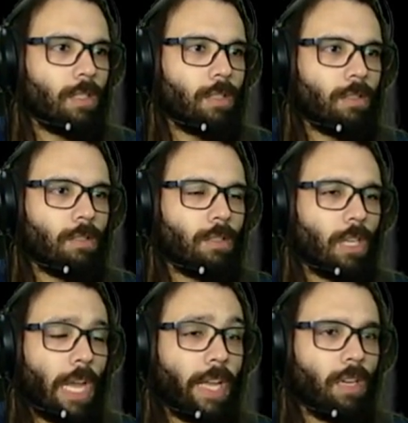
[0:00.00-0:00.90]
Uh, she
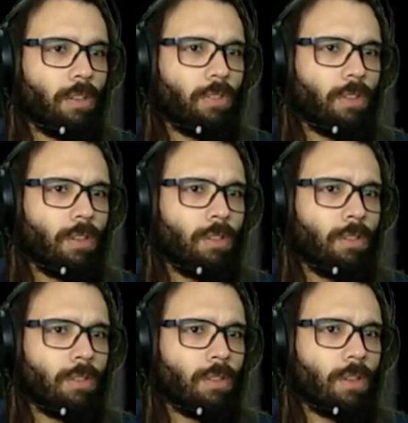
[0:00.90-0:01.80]
had anything.
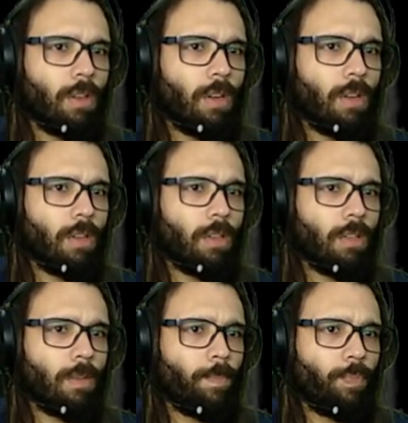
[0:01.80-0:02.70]

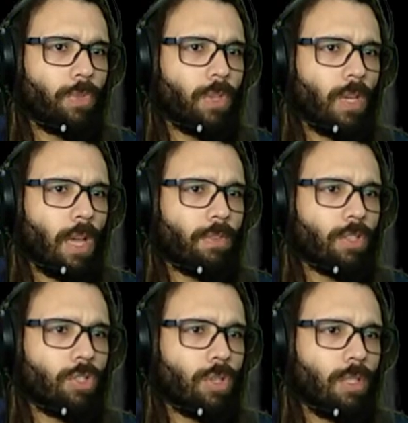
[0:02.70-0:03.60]
I didn't have a
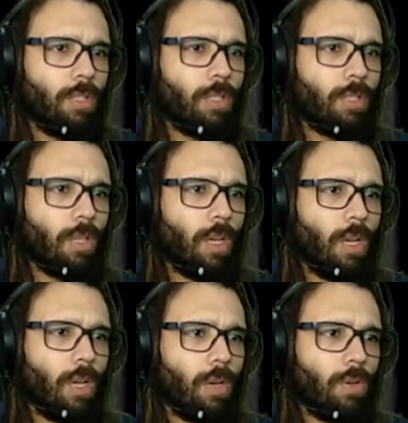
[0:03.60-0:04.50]
choice.
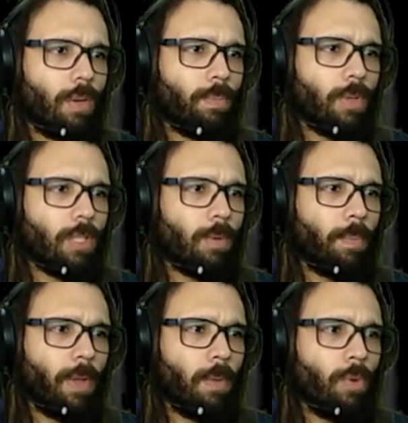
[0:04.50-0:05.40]
How could I possibly
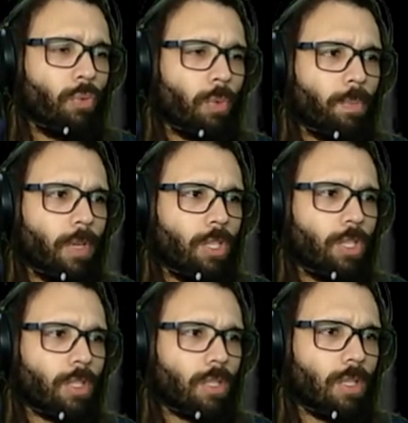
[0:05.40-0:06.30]
paint beautiful
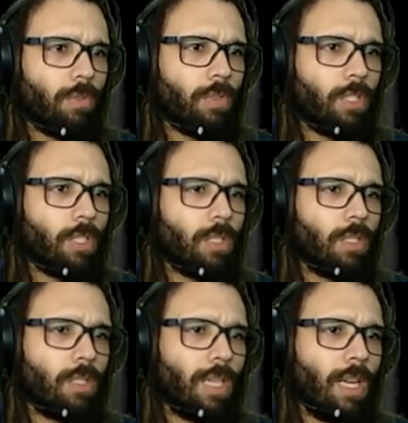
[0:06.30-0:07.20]
pictures if I
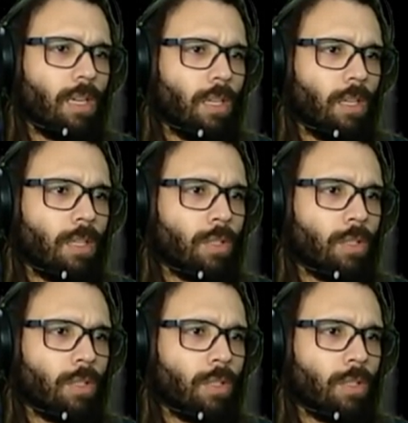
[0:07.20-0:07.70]
just sat in a